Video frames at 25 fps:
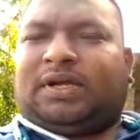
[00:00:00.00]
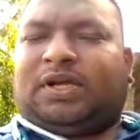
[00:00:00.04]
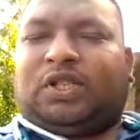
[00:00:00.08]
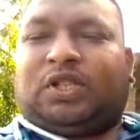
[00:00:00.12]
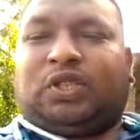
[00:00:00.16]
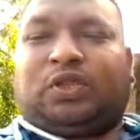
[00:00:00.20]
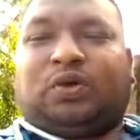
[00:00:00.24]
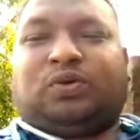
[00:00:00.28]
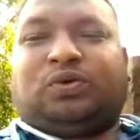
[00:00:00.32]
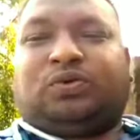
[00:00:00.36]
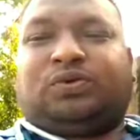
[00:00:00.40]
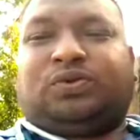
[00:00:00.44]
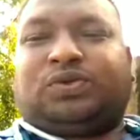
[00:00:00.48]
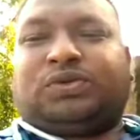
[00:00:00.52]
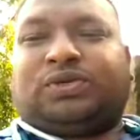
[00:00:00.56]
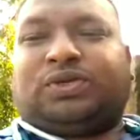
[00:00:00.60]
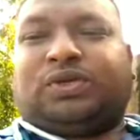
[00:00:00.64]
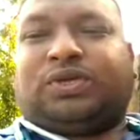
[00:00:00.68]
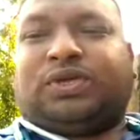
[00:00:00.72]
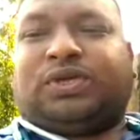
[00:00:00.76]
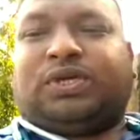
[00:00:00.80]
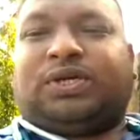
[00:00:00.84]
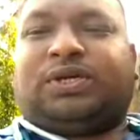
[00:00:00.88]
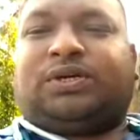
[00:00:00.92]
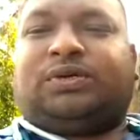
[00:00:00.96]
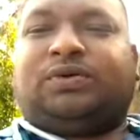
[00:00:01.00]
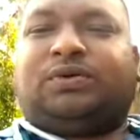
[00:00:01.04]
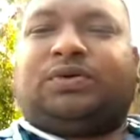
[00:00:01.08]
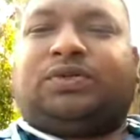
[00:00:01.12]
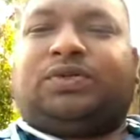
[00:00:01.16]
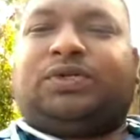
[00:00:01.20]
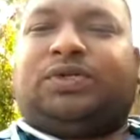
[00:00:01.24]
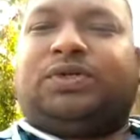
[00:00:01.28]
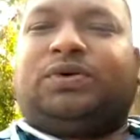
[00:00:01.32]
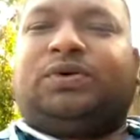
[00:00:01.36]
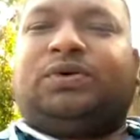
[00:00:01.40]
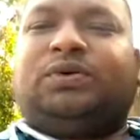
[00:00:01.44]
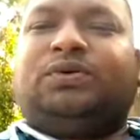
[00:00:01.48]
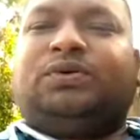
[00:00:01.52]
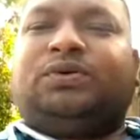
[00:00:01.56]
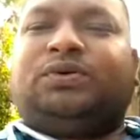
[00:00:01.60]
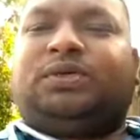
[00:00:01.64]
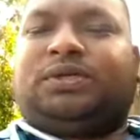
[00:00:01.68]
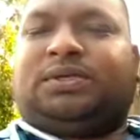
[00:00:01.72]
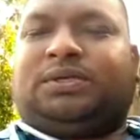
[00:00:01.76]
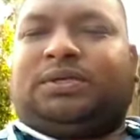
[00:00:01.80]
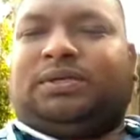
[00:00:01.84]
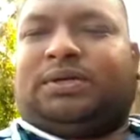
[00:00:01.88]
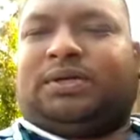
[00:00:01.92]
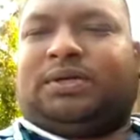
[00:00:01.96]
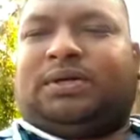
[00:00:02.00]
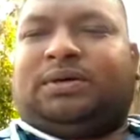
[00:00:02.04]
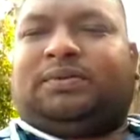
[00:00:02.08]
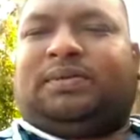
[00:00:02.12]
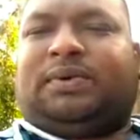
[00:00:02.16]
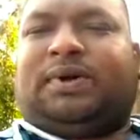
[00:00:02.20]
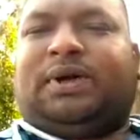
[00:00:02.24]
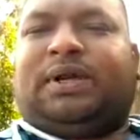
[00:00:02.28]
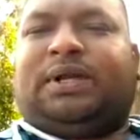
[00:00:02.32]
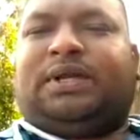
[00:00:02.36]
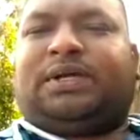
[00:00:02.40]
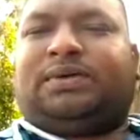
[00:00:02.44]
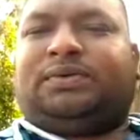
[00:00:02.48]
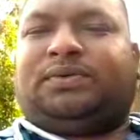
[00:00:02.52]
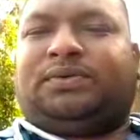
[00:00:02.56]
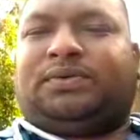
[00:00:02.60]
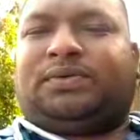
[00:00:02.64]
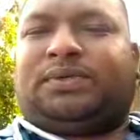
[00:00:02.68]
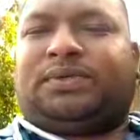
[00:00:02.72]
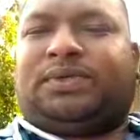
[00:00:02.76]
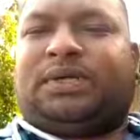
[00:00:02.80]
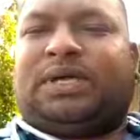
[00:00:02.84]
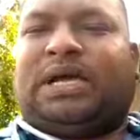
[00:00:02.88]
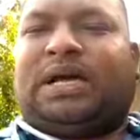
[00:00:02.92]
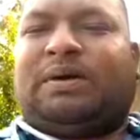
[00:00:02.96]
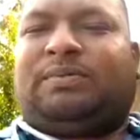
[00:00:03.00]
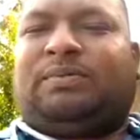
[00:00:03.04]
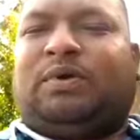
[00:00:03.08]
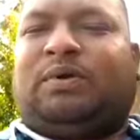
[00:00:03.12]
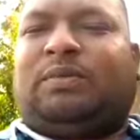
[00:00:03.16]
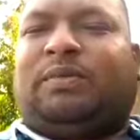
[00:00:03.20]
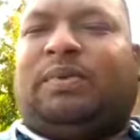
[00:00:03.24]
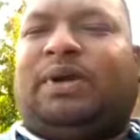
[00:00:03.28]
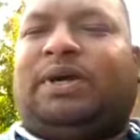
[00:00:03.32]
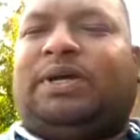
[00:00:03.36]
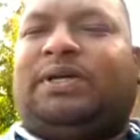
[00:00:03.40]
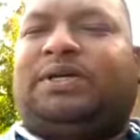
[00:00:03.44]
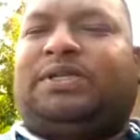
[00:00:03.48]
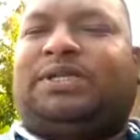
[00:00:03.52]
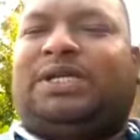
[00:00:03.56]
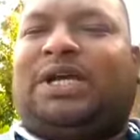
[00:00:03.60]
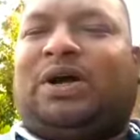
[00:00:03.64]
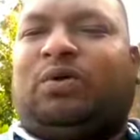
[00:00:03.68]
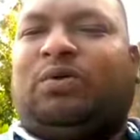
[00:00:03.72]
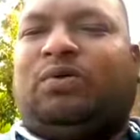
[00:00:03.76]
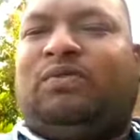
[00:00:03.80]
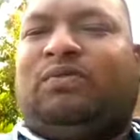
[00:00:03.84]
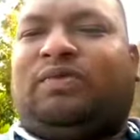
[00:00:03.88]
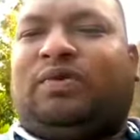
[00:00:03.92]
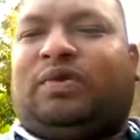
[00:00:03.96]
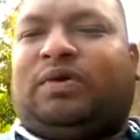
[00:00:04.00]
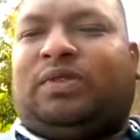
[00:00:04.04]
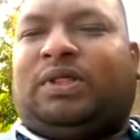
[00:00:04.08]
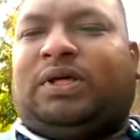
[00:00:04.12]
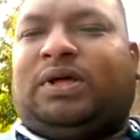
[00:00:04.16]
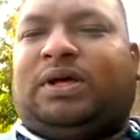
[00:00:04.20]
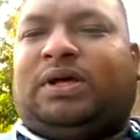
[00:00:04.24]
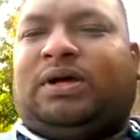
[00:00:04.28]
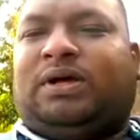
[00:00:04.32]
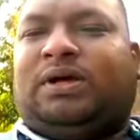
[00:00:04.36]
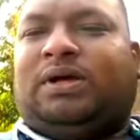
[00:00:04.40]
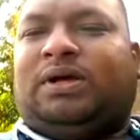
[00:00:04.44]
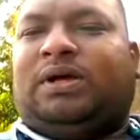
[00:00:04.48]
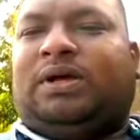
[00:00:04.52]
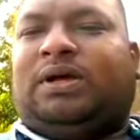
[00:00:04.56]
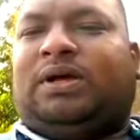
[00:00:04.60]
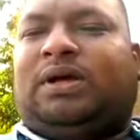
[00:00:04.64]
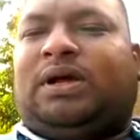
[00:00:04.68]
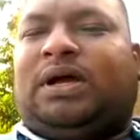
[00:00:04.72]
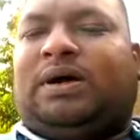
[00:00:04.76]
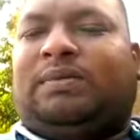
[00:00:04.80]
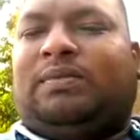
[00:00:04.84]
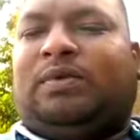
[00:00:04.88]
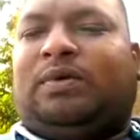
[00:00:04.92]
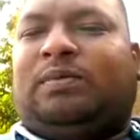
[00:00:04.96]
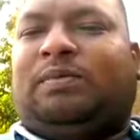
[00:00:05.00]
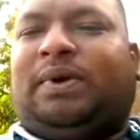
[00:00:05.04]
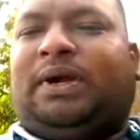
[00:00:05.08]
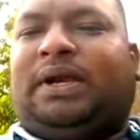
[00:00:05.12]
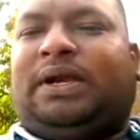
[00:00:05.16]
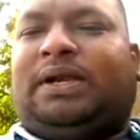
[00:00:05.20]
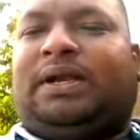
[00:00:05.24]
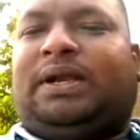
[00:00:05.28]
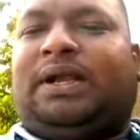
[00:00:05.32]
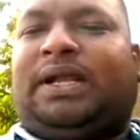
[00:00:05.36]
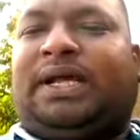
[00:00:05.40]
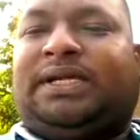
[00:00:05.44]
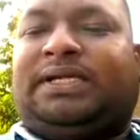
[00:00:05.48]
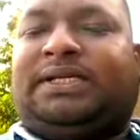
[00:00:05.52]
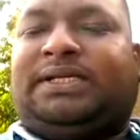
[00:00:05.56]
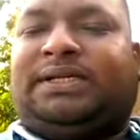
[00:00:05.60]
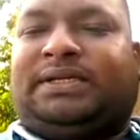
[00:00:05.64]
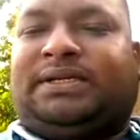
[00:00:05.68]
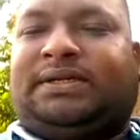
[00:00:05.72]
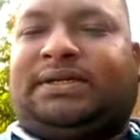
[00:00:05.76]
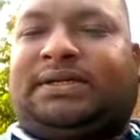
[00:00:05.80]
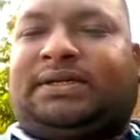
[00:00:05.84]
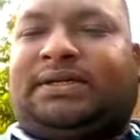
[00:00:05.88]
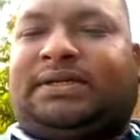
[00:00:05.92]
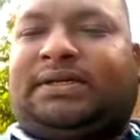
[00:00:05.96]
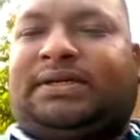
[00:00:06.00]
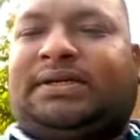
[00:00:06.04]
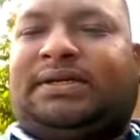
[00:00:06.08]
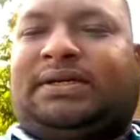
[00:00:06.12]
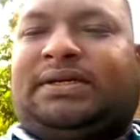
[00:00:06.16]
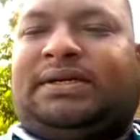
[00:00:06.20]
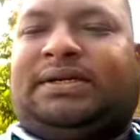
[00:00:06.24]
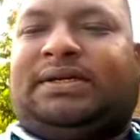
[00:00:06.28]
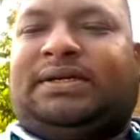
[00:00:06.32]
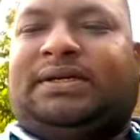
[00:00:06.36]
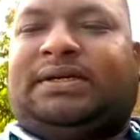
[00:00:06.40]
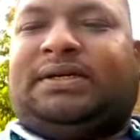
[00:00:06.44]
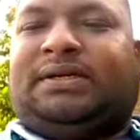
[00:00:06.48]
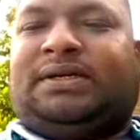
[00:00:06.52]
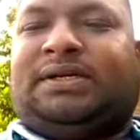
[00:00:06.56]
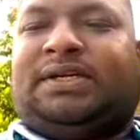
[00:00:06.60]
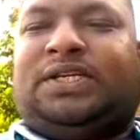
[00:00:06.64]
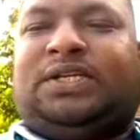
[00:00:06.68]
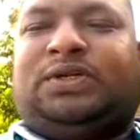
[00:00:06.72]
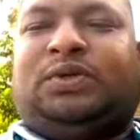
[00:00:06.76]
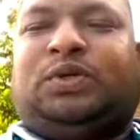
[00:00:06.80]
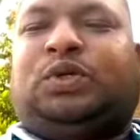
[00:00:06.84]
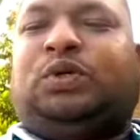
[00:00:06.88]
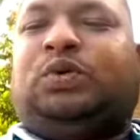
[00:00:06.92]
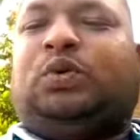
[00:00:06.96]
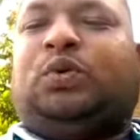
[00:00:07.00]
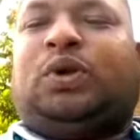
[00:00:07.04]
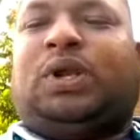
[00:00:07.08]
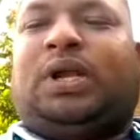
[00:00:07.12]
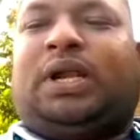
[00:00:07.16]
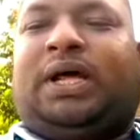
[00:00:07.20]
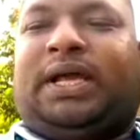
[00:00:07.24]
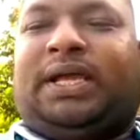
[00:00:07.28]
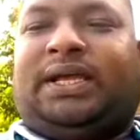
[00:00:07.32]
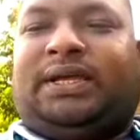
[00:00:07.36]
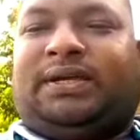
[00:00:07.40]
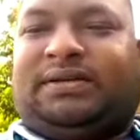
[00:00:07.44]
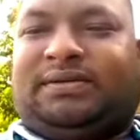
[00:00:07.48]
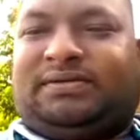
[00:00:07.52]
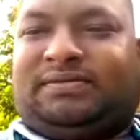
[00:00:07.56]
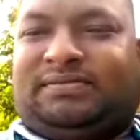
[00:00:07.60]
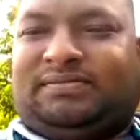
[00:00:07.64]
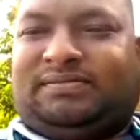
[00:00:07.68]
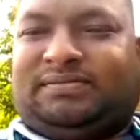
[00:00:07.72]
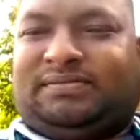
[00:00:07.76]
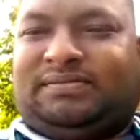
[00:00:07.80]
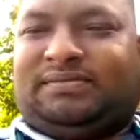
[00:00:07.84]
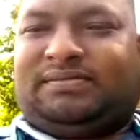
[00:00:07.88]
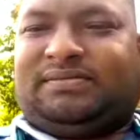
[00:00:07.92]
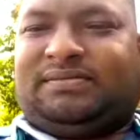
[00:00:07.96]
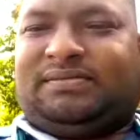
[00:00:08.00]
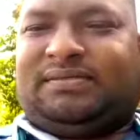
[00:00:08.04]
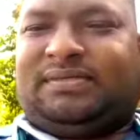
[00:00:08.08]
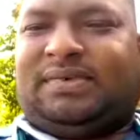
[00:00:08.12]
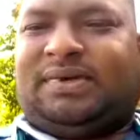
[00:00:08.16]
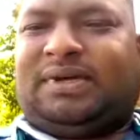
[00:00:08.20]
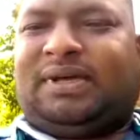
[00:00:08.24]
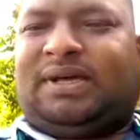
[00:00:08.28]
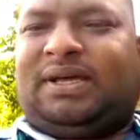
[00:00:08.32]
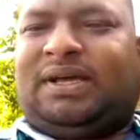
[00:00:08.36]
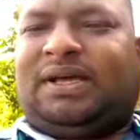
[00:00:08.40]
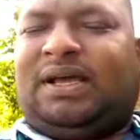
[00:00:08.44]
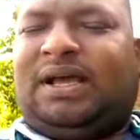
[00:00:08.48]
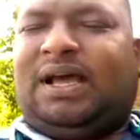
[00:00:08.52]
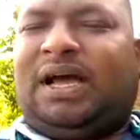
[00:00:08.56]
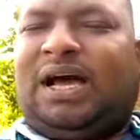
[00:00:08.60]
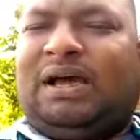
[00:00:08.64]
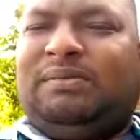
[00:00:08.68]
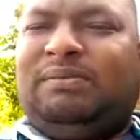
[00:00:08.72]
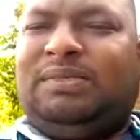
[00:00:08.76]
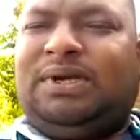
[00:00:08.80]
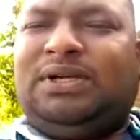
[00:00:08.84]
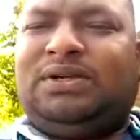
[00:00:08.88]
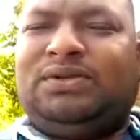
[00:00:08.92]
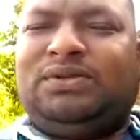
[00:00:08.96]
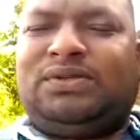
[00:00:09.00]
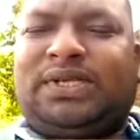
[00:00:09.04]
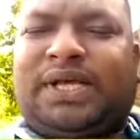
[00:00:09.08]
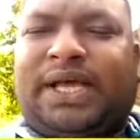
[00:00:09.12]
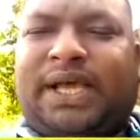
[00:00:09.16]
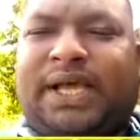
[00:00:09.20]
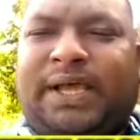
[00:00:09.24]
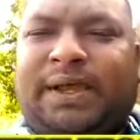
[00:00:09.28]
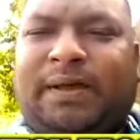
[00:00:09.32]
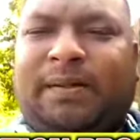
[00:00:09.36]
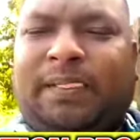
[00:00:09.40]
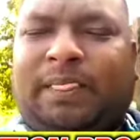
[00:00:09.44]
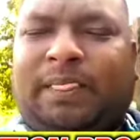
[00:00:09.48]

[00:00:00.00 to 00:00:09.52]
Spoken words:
Those who don't produce appropriate sound for the appropriate letter, you don't like. I mean to say,